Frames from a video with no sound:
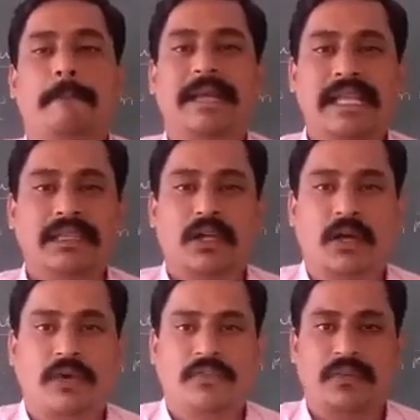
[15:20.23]
death
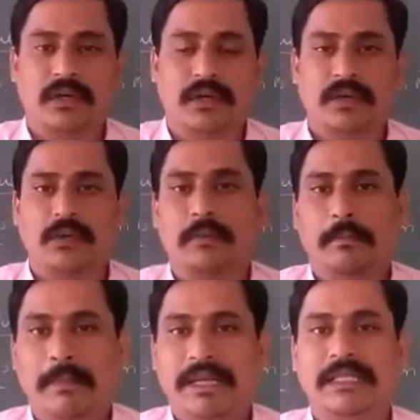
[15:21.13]
of
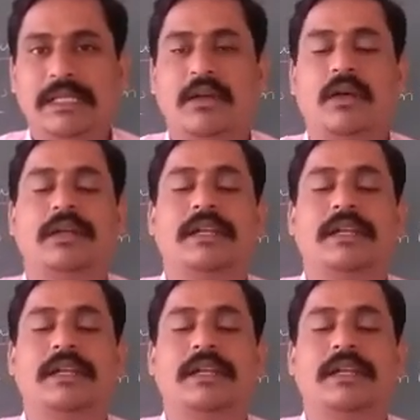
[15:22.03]
a mother or